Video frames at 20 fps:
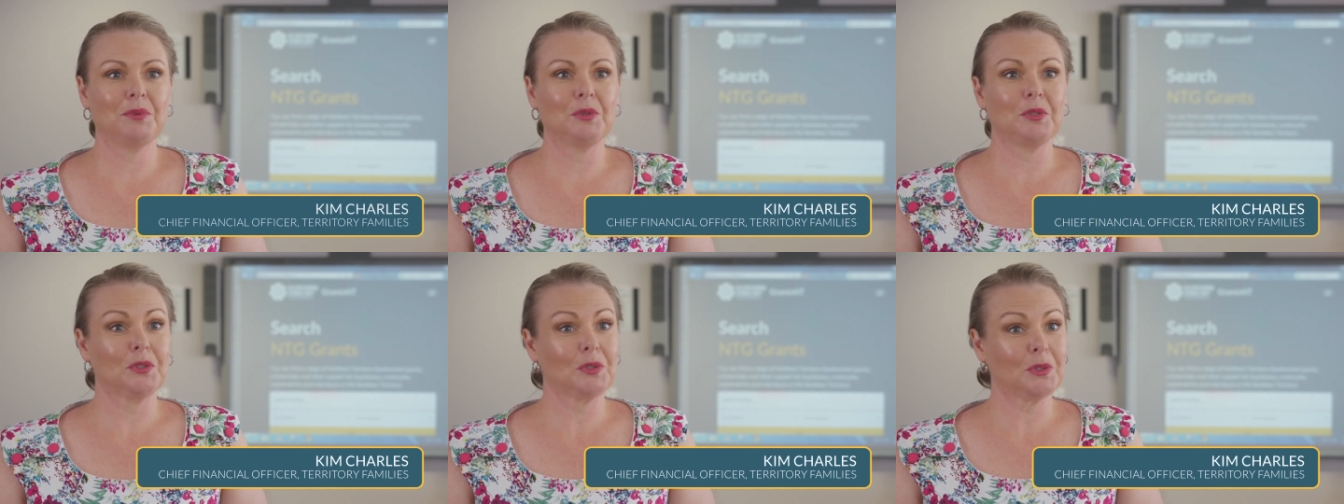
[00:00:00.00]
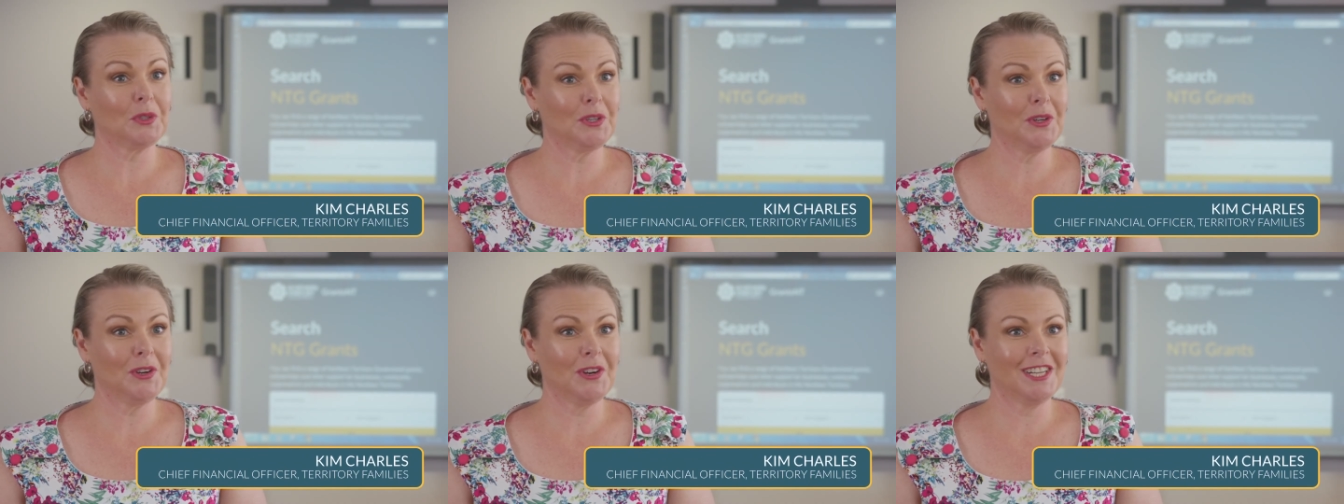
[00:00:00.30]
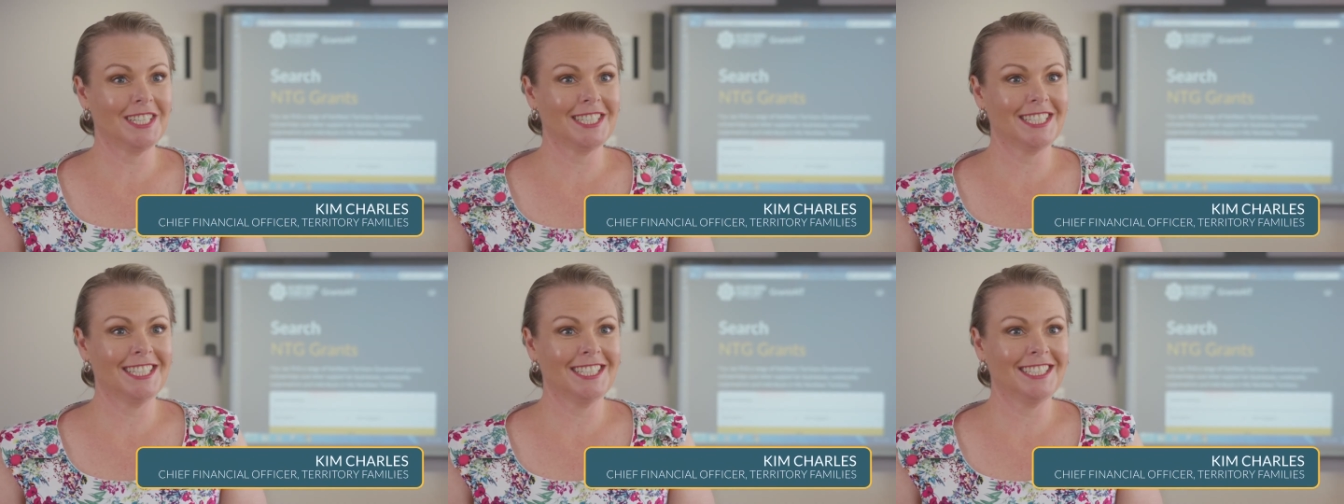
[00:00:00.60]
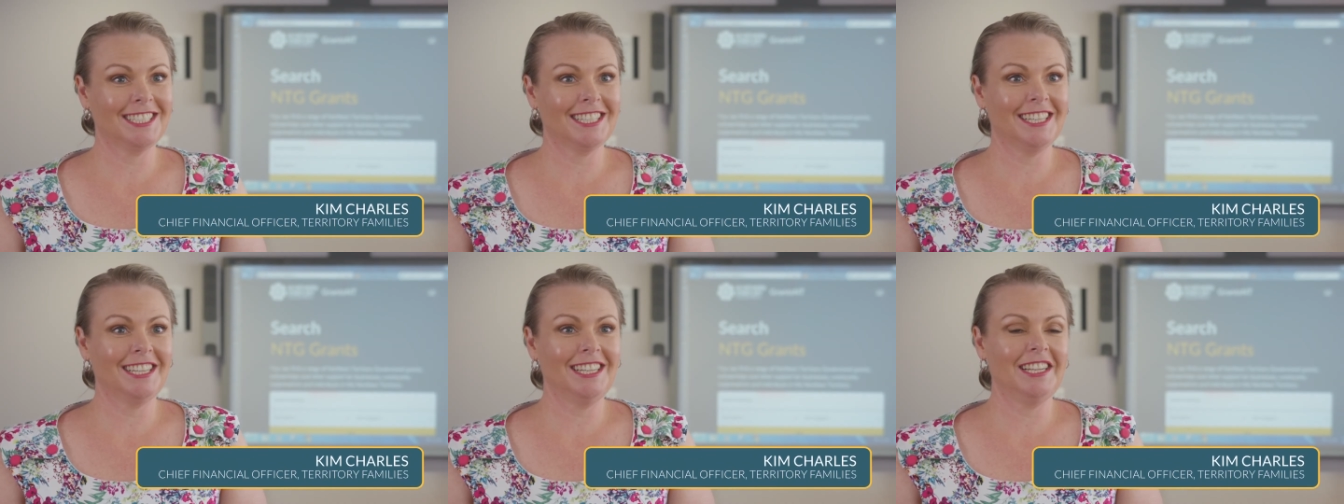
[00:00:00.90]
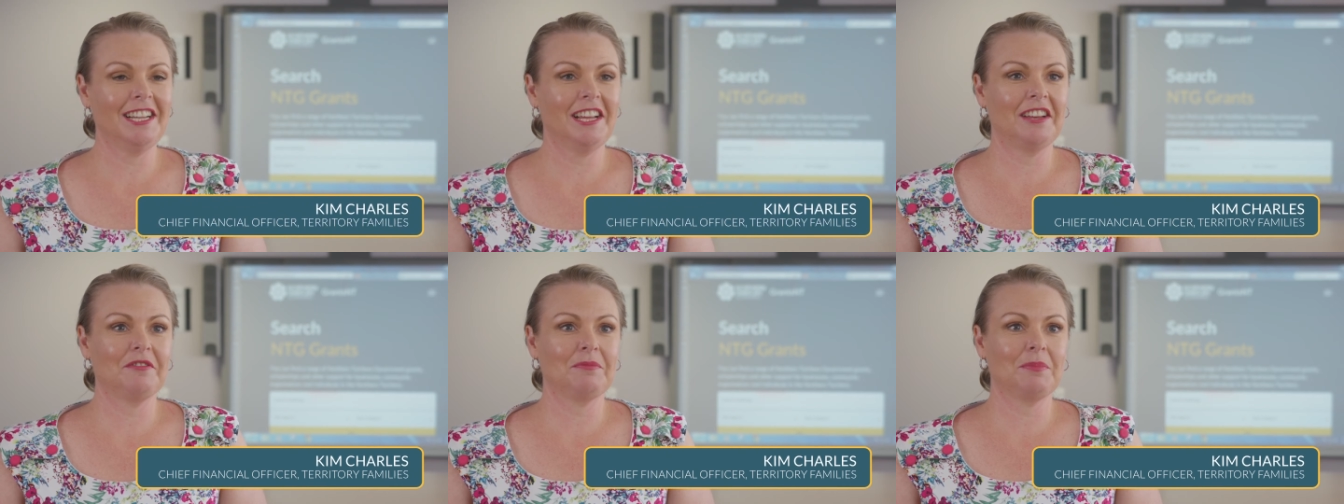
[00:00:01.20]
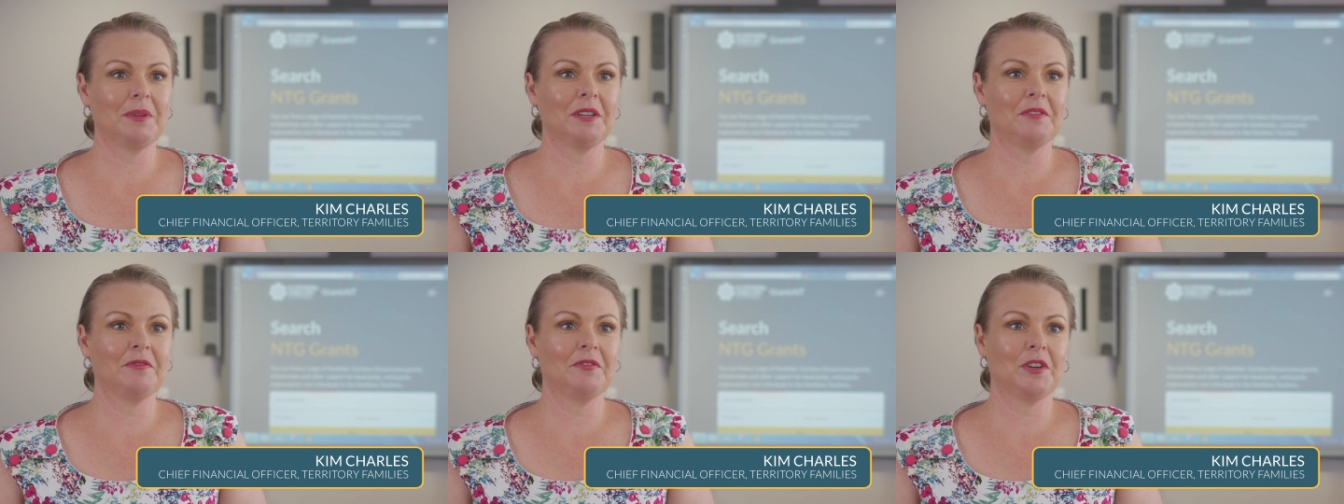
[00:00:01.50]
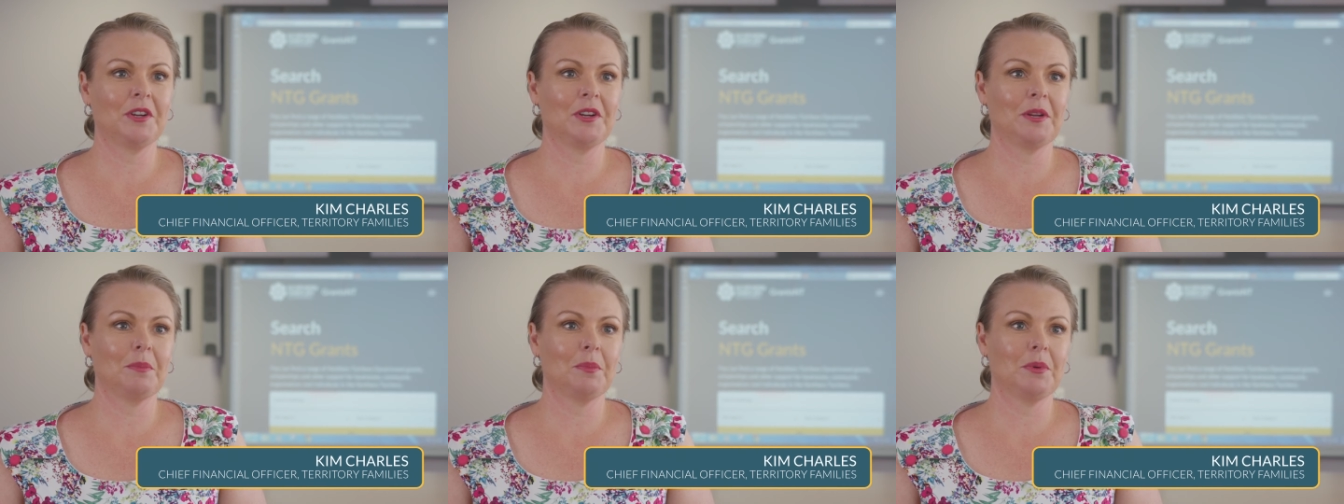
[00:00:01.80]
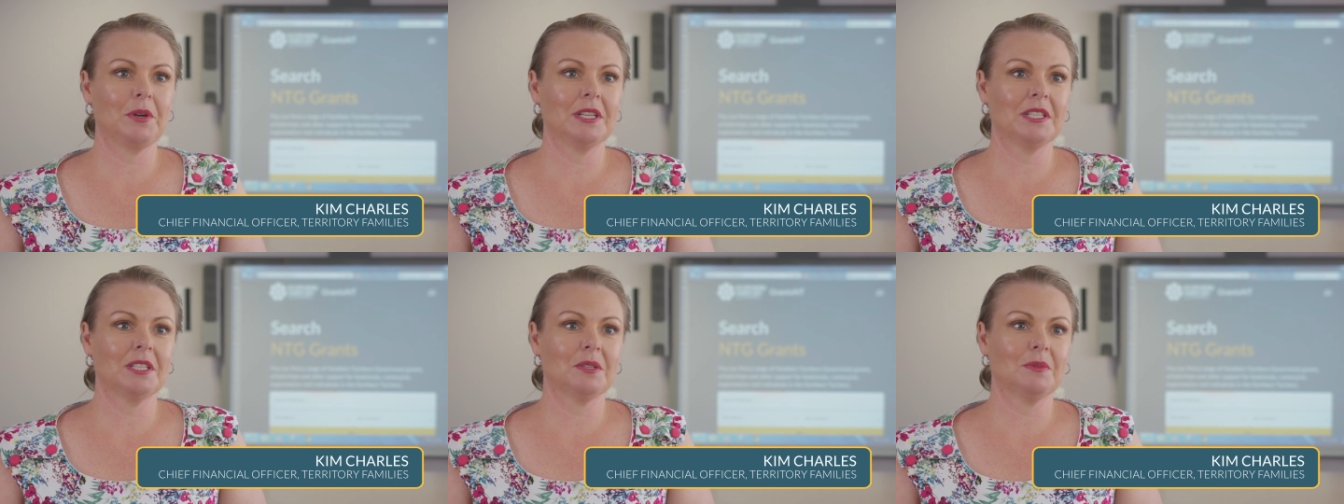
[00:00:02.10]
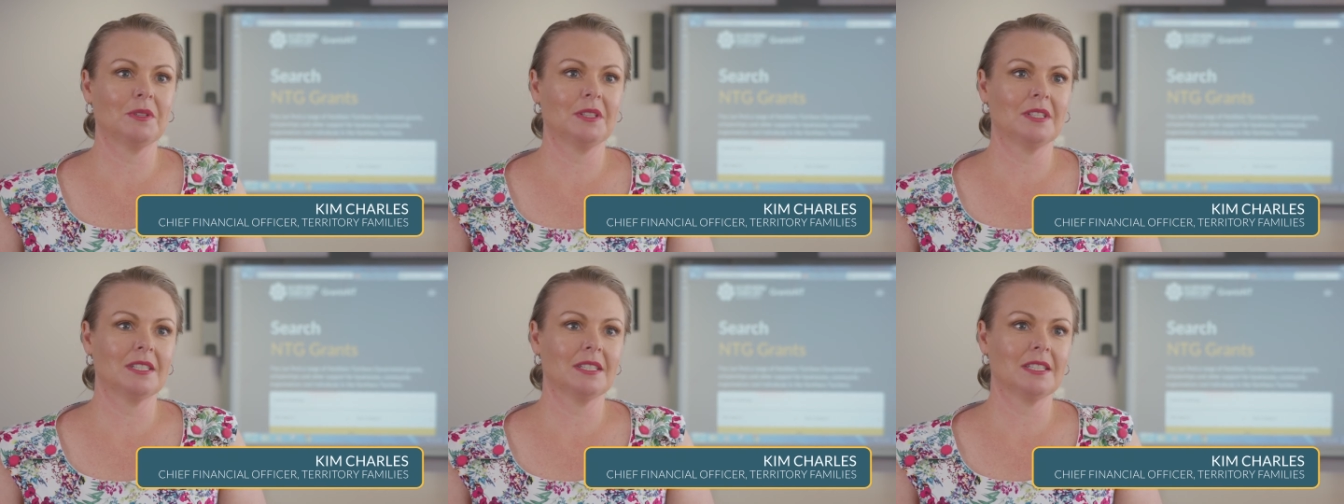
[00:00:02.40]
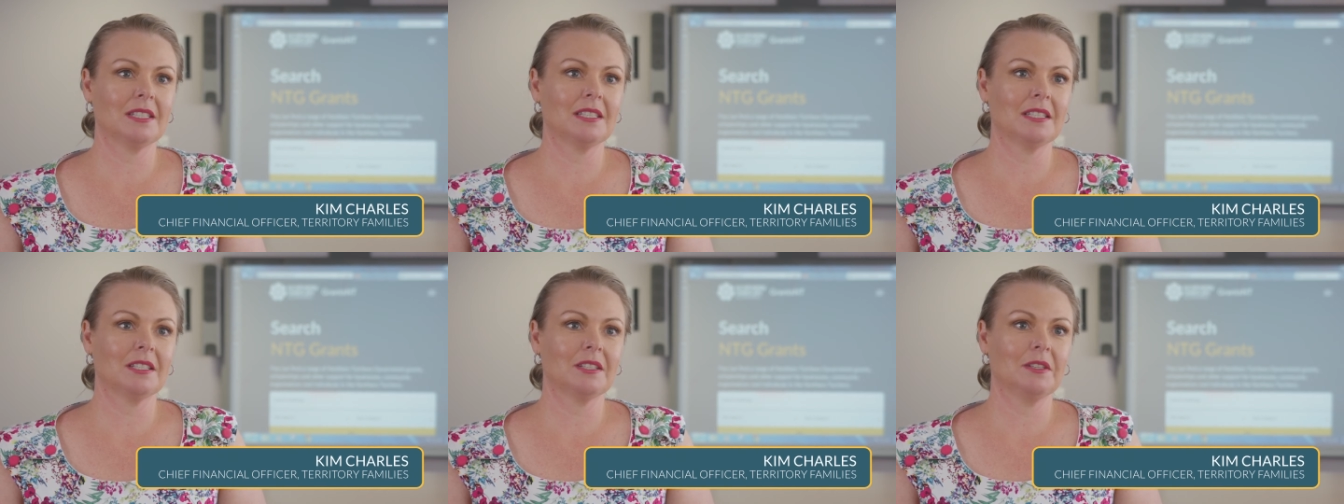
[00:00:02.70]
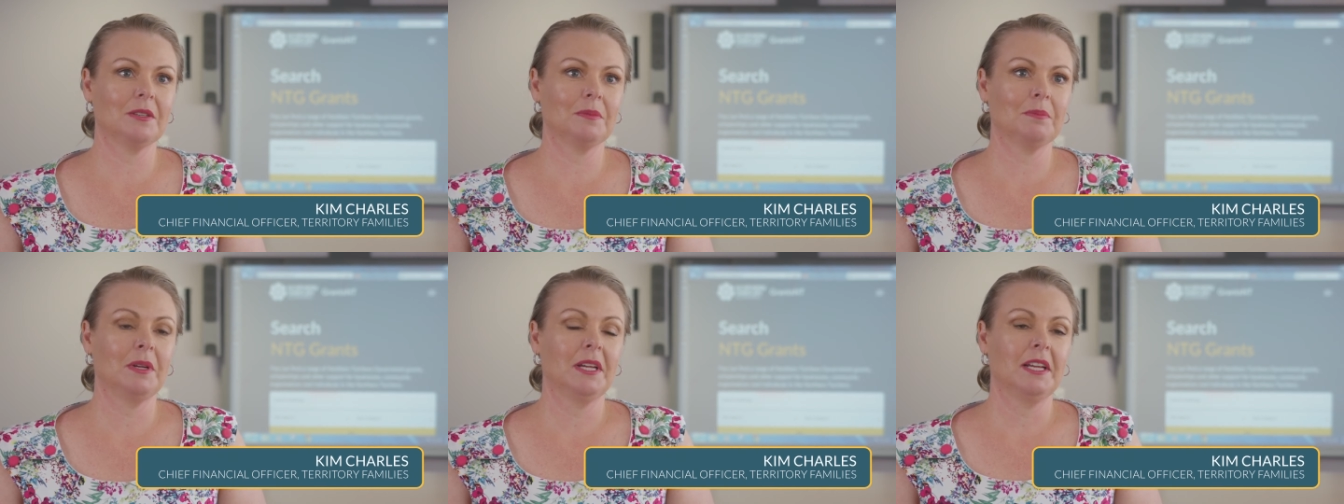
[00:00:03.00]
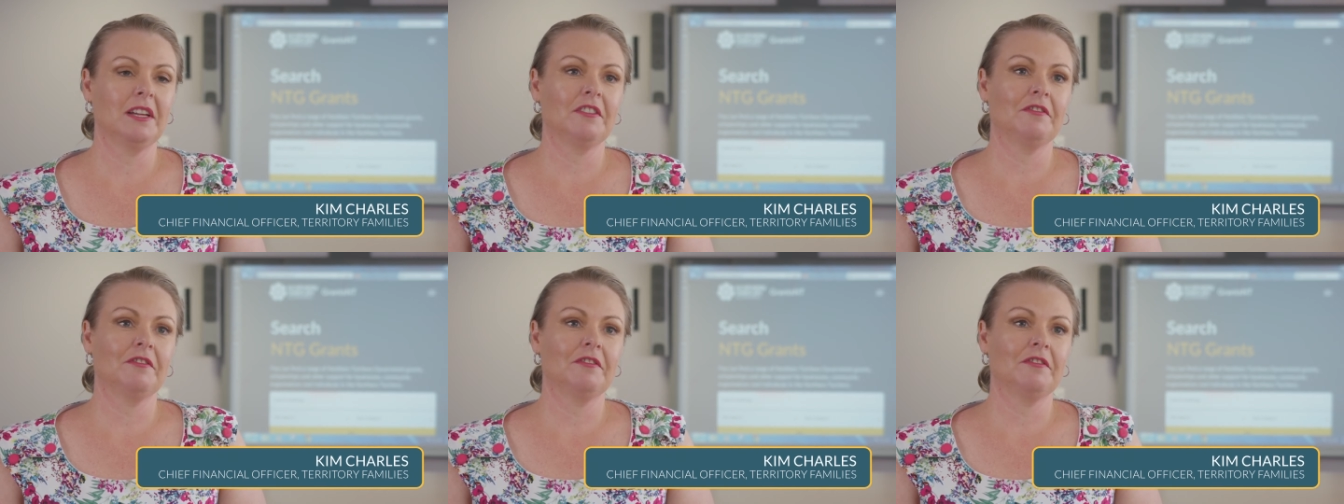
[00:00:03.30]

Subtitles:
put through Grants NT have been very impressed with the system,